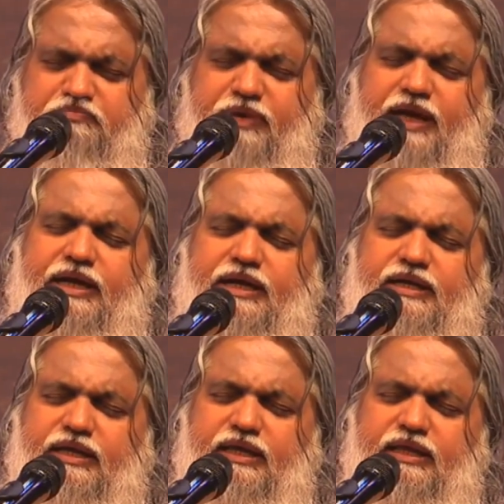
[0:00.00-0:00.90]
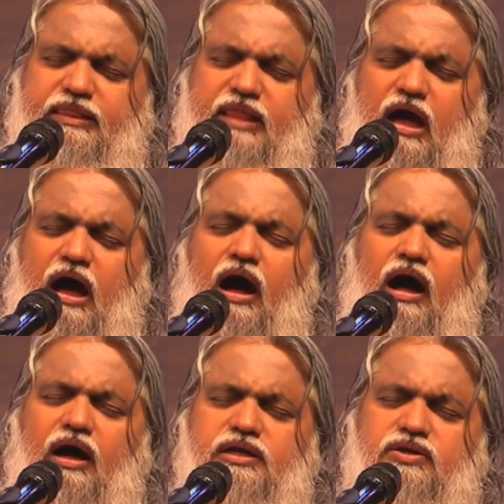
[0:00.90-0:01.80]
buried in the
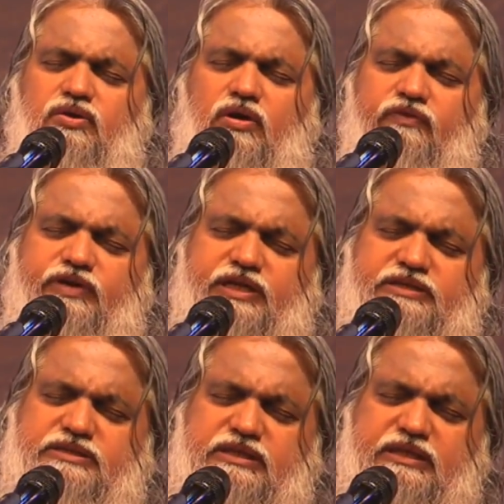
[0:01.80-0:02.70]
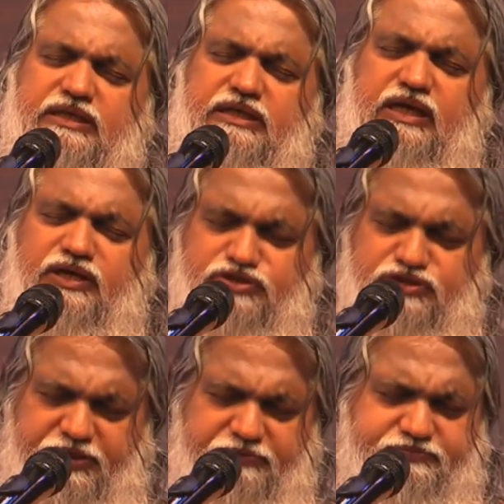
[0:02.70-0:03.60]
heart of this country